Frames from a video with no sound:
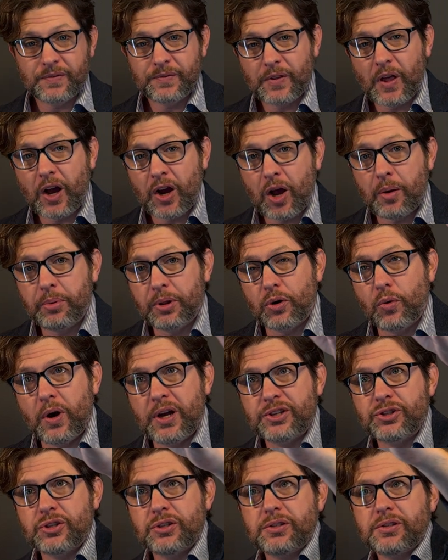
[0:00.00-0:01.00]
a couple of
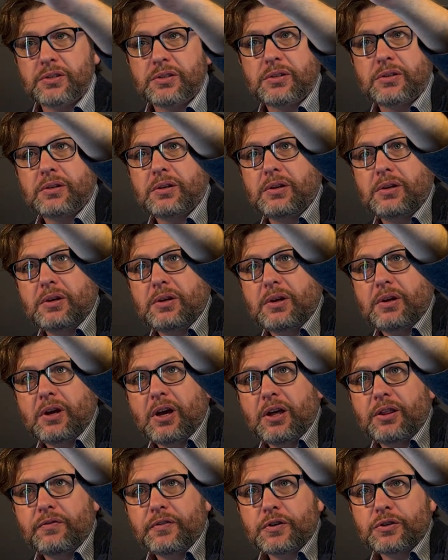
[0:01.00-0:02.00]
questions.
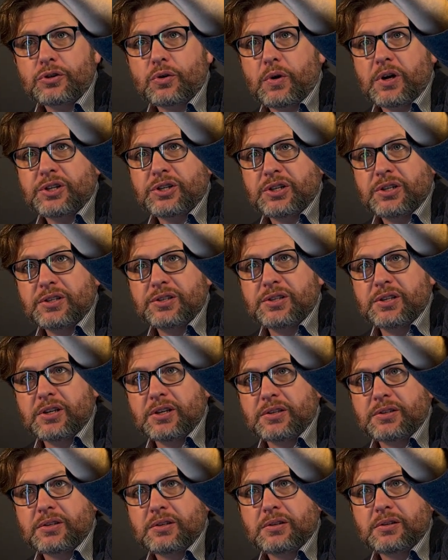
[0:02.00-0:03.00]
And the first question is
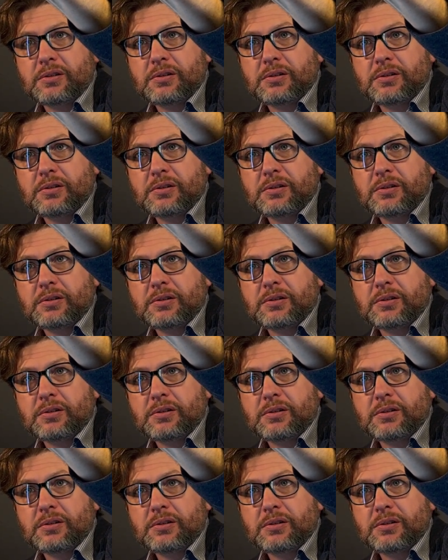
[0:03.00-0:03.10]
this.